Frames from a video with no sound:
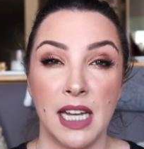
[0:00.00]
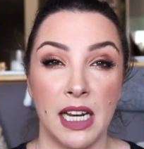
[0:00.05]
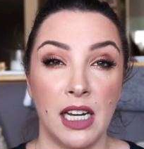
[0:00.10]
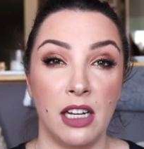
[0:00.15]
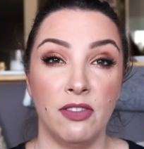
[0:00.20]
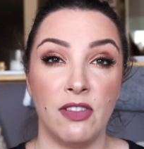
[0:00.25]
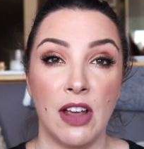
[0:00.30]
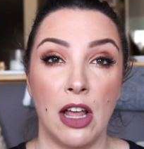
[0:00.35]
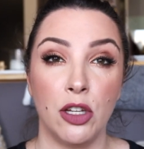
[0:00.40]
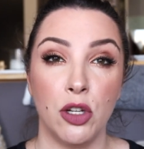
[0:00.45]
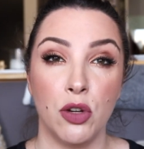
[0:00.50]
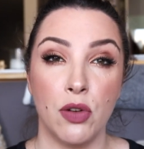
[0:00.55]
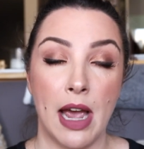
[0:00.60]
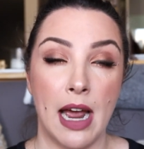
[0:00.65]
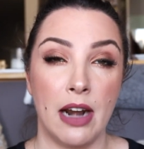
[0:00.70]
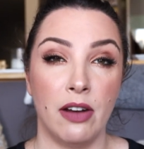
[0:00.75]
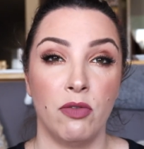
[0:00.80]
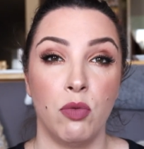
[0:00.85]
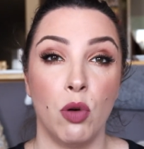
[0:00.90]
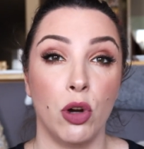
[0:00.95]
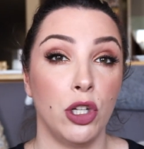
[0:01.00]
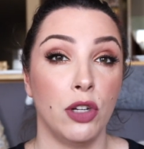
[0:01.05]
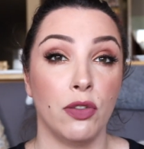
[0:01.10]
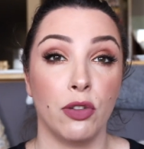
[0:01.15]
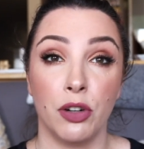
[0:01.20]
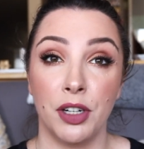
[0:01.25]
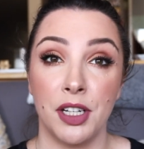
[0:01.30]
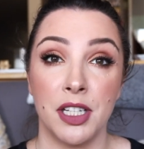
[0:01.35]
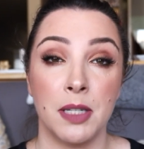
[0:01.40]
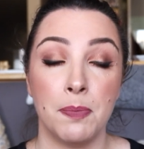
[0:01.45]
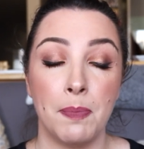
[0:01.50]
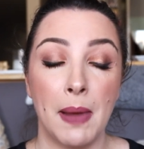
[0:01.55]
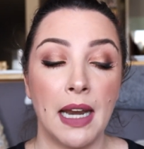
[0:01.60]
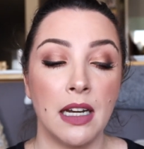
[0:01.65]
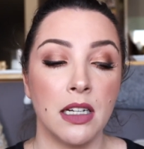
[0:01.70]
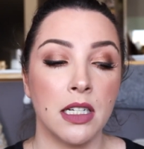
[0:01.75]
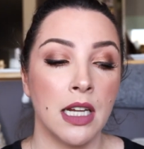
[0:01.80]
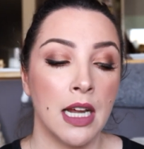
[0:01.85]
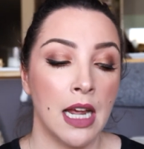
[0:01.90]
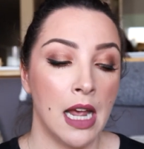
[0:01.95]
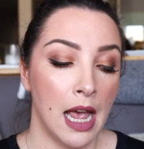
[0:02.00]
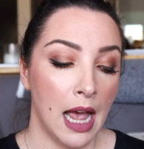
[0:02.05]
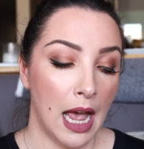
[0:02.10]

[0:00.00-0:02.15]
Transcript: getting value out of what you've already spent.